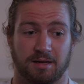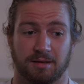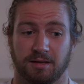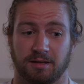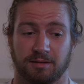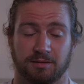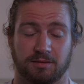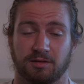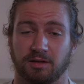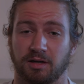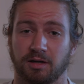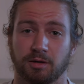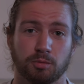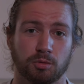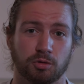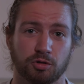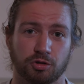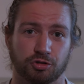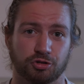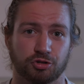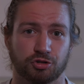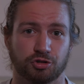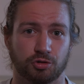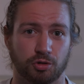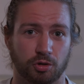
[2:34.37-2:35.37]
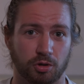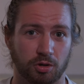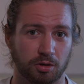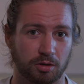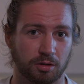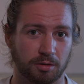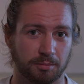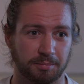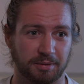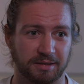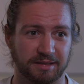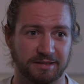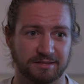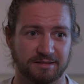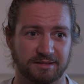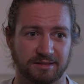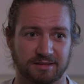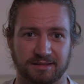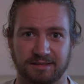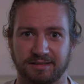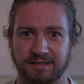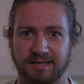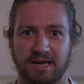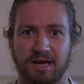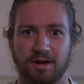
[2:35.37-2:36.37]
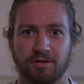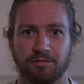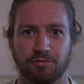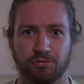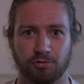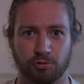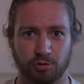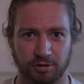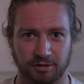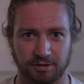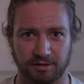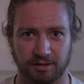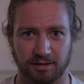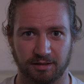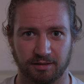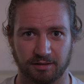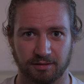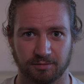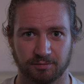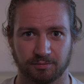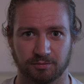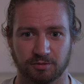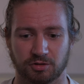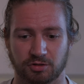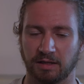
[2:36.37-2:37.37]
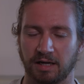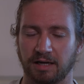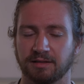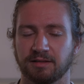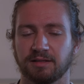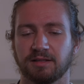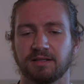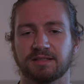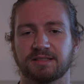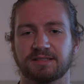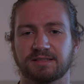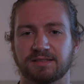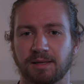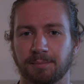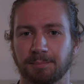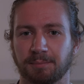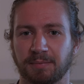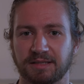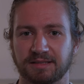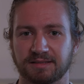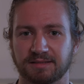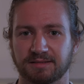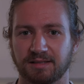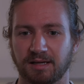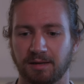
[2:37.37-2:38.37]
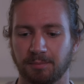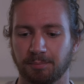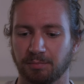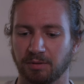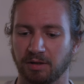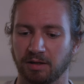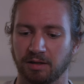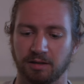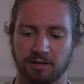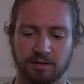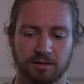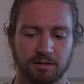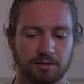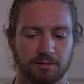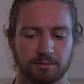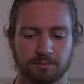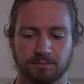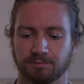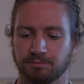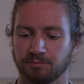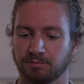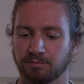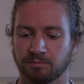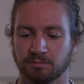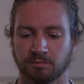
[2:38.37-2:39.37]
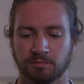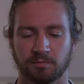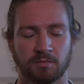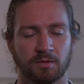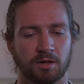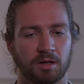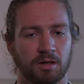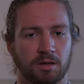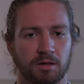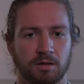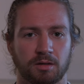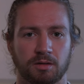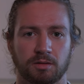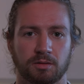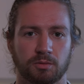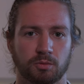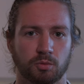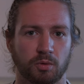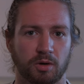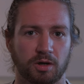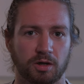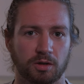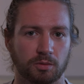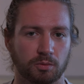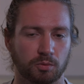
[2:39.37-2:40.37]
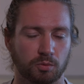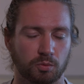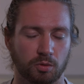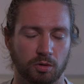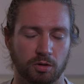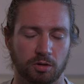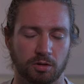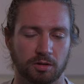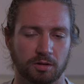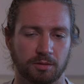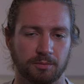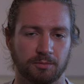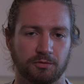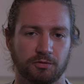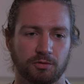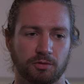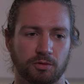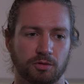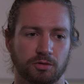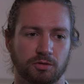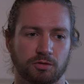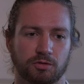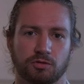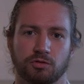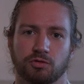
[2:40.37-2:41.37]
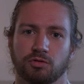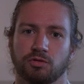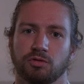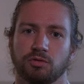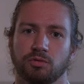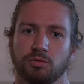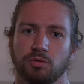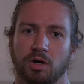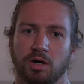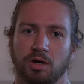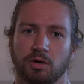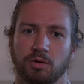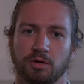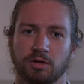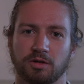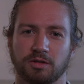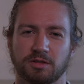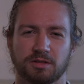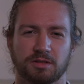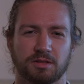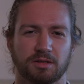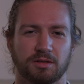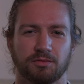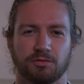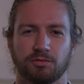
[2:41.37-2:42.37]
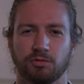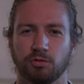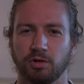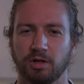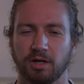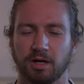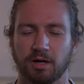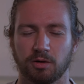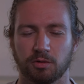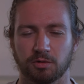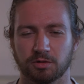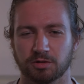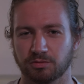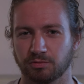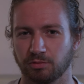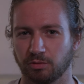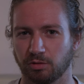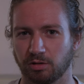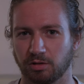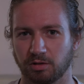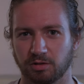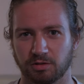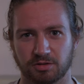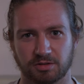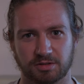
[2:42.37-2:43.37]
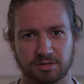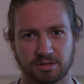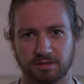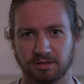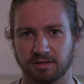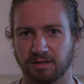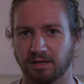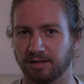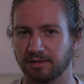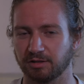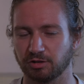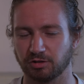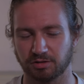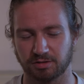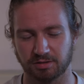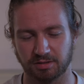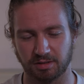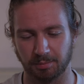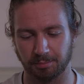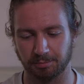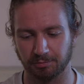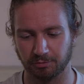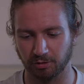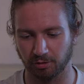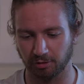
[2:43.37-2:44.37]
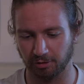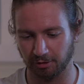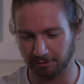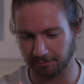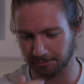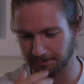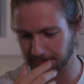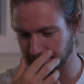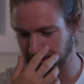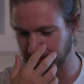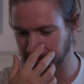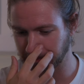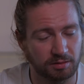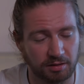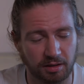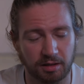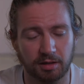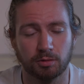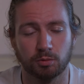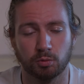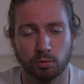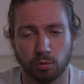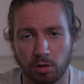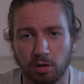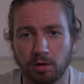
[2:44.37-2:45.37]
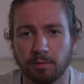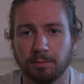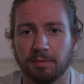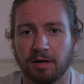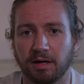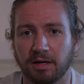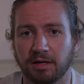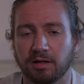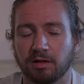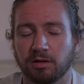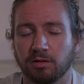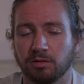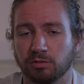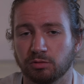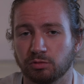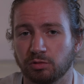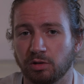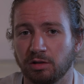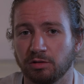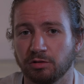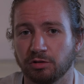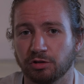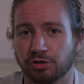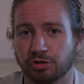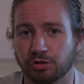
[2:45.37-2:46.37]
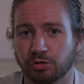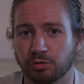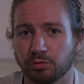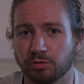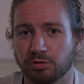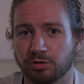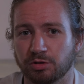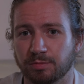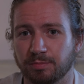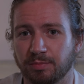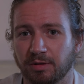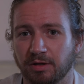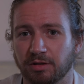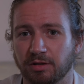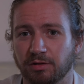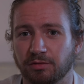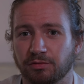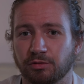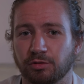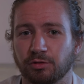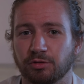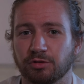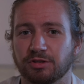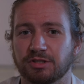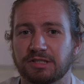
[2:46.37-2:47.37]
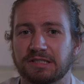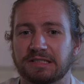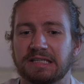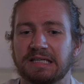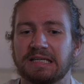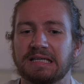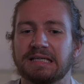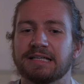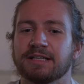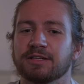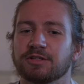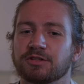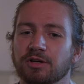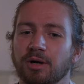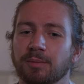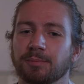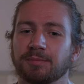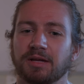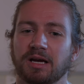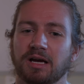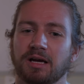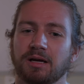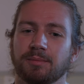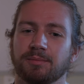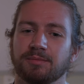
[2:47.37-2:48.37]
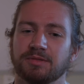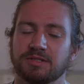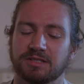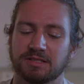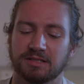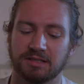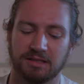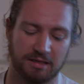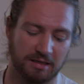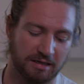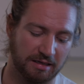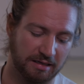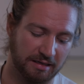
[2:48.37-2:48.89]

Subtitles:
they were sore basically every day. I did it step by step. I wore them for 2 hours, then 3 hours, 4 hours, and I just kept going. They were my all-rounder shoes, but of course, sometimes